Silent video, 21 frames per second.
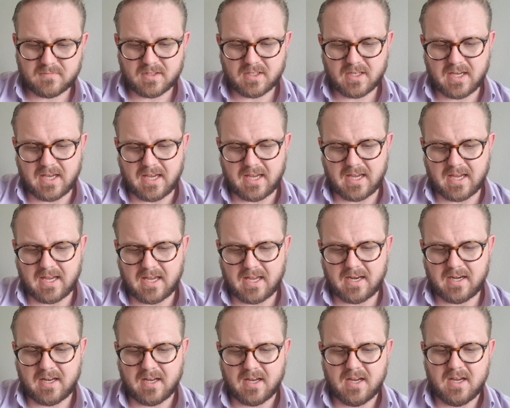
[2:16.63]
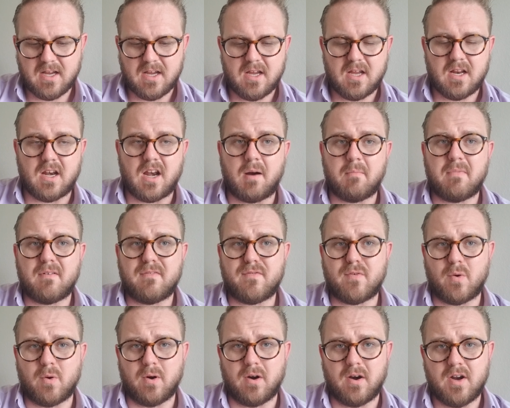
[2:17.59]
And number
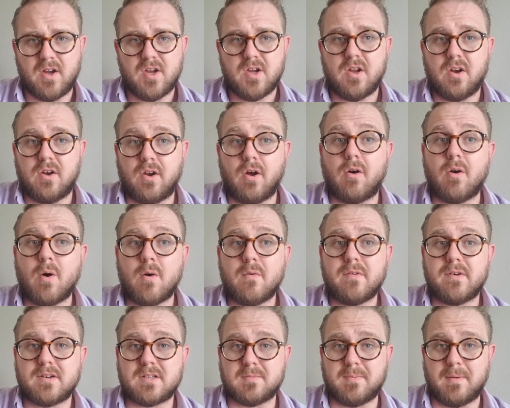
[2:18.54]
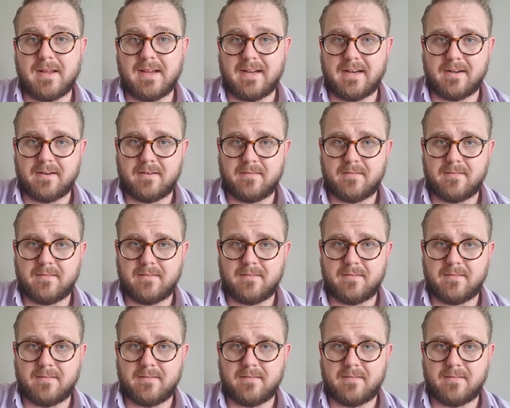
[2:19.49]
4, don't over-explain.